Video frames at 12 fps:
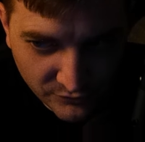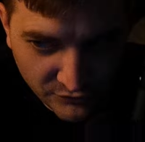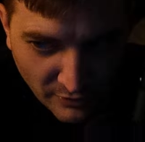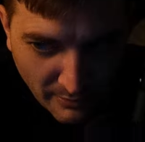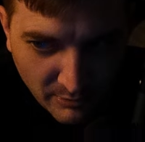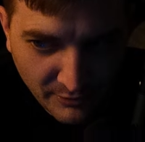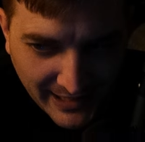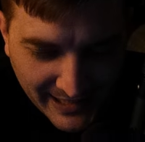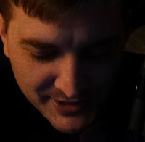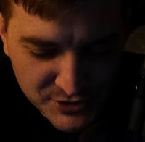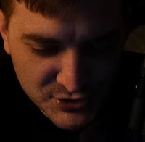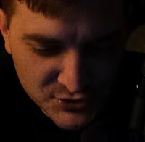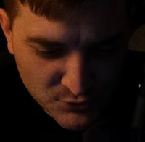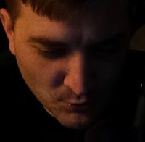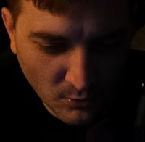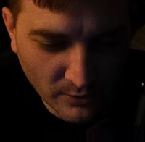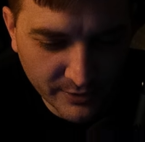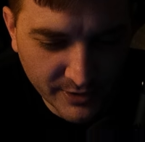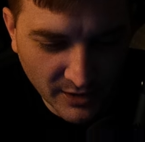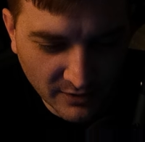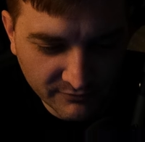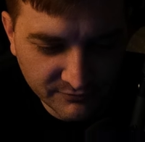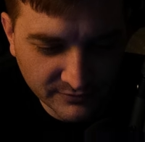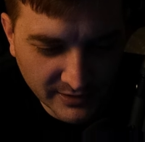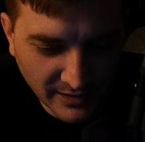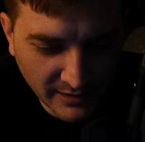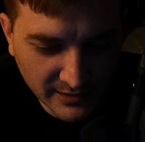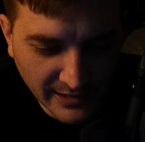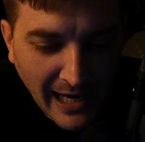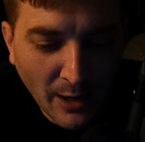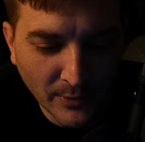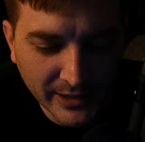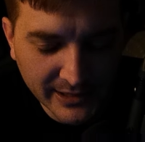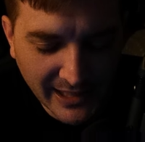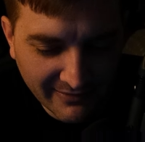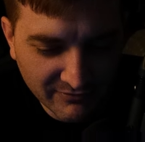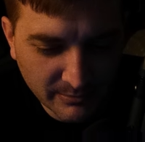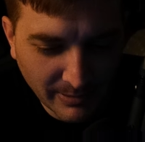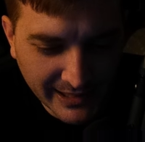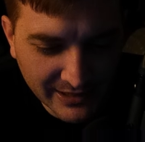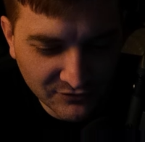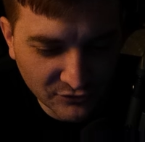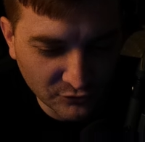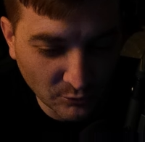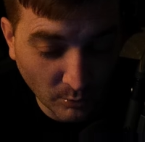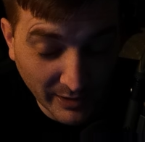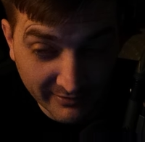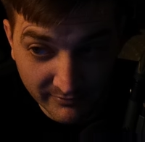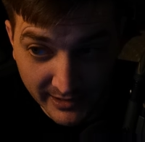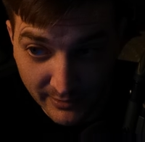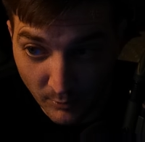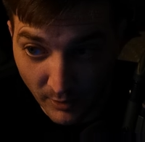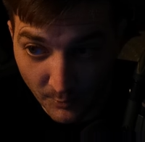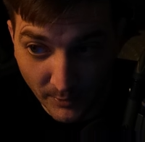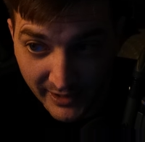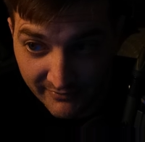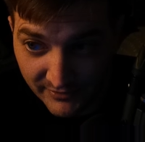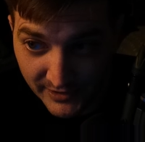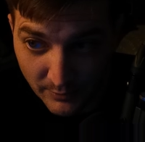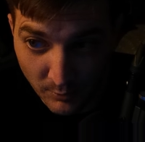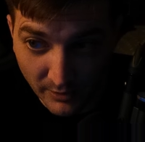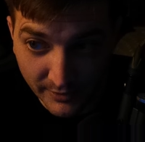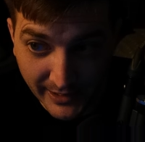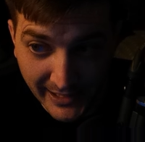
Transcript: double edged sword of allowing everybody to do whatever they want whenever they want.